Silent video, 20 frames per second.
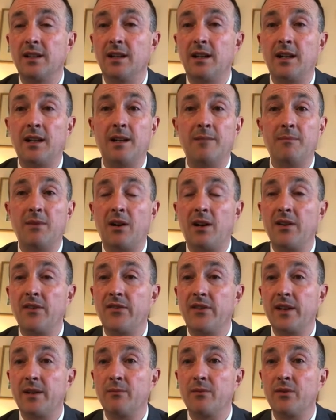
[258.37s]
I
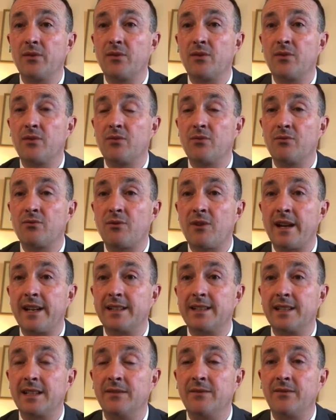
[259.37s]
think, with
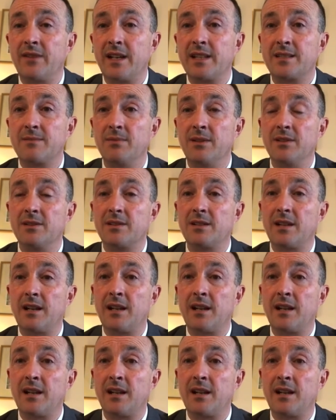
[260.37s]
great investment